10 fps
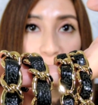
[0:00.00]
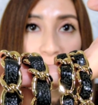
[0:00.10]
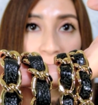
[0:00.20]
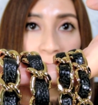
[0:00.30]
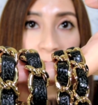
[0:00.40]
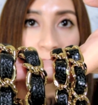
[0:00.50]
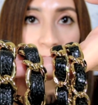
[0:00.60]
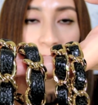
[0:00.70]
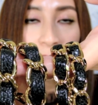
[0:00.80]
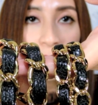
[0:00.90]
chains.
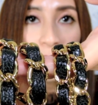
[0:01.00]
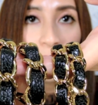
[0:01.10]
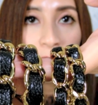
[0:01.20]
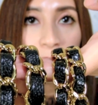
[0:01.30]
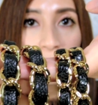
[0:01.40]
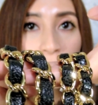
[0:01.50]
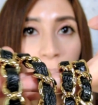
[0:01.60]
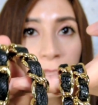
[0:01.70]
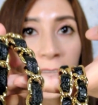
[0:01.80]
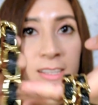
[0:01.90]
So
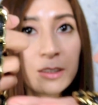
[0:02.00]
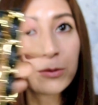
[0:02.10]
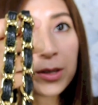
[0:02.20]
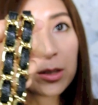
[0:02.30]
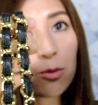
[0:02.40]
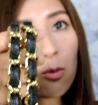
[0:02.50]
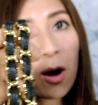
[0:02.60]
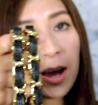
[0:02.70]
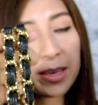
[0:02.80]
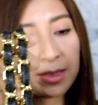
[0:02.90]
that's the reason
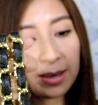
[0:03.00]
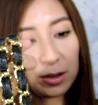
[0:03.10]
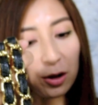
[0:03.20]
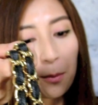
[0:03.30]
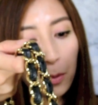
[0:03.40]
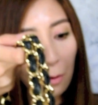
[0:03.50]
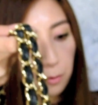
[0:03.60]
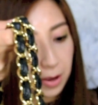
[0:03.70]
why the jumbo